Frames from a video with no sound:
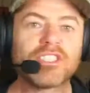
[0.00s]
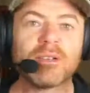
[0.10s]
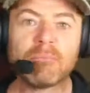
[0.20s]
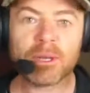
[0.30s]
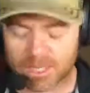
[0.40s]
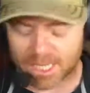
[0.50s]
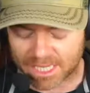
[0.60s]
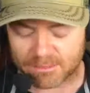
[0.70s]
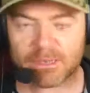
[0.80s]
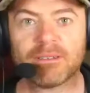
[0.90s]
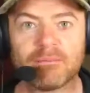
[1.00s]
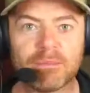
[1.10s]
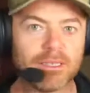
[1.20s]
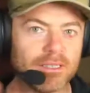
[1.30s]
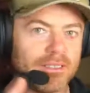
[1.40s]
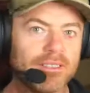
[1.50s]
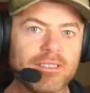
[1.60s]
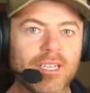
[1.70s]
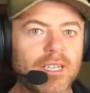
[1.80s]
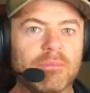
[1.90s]
up bone heap, but
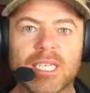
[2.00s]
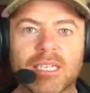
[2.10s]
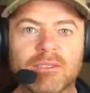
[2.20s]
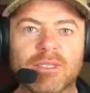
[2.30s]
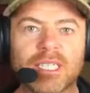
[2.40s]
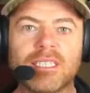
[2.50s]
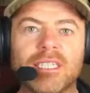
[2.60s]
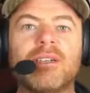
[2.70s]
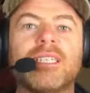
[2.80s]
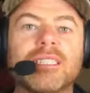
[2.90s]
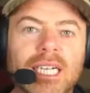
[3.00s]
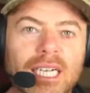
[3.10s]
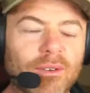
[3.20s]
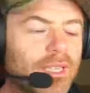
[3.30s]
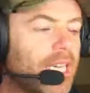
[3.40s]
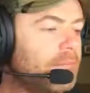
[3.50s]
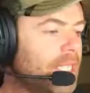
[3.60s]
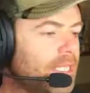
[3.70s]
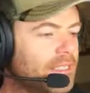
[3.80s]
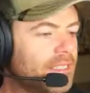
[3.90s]
nobody else would actually know exactly what that means.